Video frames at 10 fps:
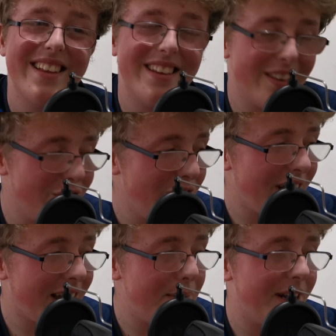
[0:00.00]
no,
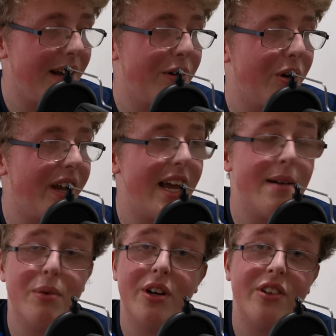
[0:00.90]
their keeper didn't have a good
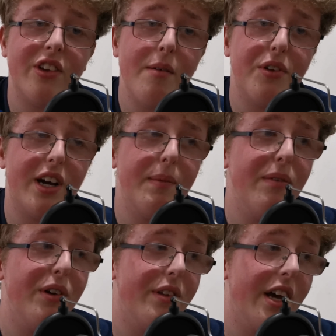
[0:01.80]
game, but at the same time,
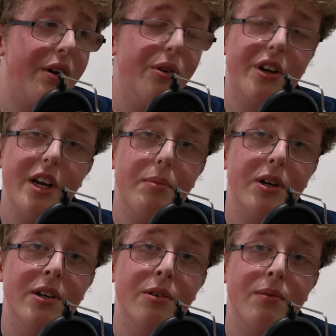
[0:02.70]
even if they had a good
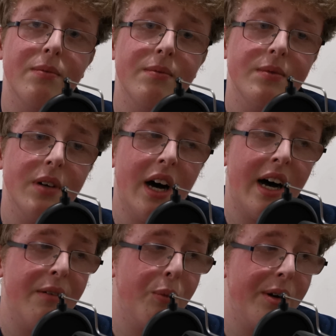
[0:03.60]
keeper,
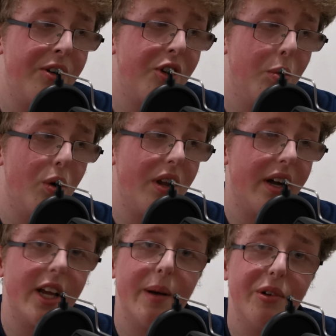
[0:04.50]
we'd have still won
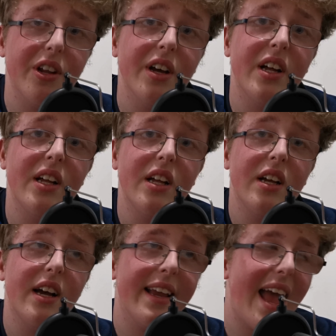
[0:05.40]
that game today.
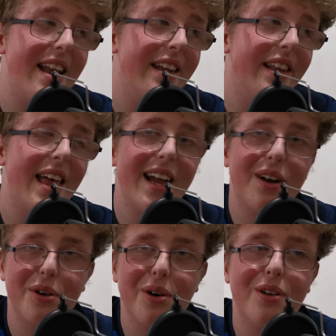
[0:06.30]
Again, their
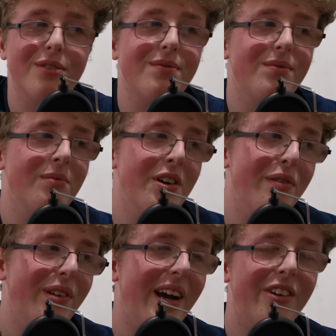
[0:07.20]
goal, a
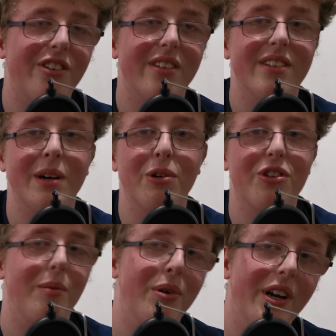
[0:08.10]
deflection, it
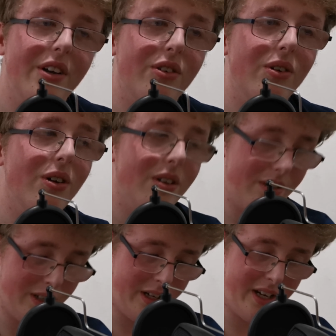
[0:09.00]
wasn't the prettiest goal,
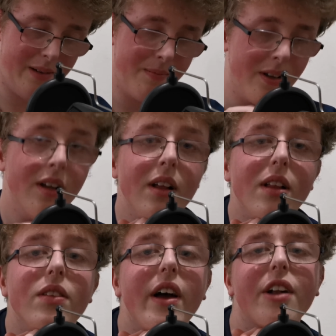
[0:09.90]
and
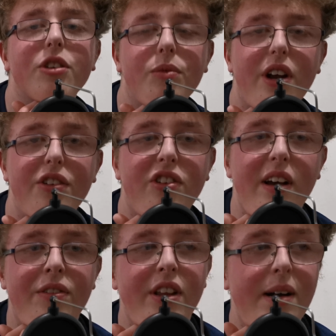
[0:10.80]
they had some chances
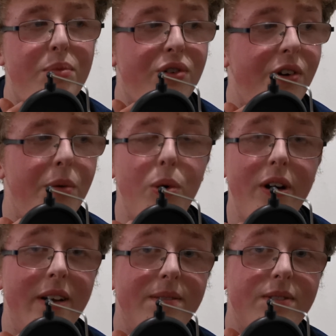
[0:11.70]
after that, but so did
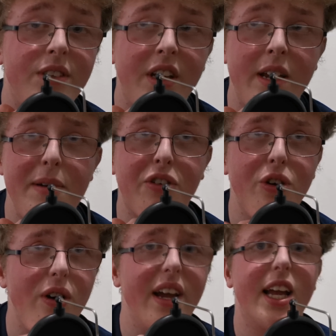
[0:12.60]
we. Gimme
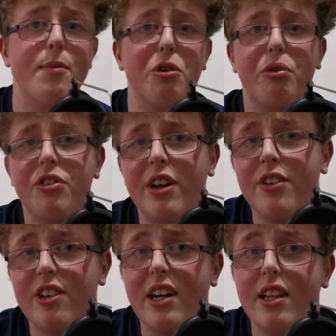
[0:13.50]
Toure came on for
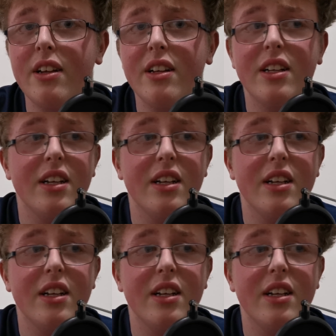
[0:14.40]
Zanzala,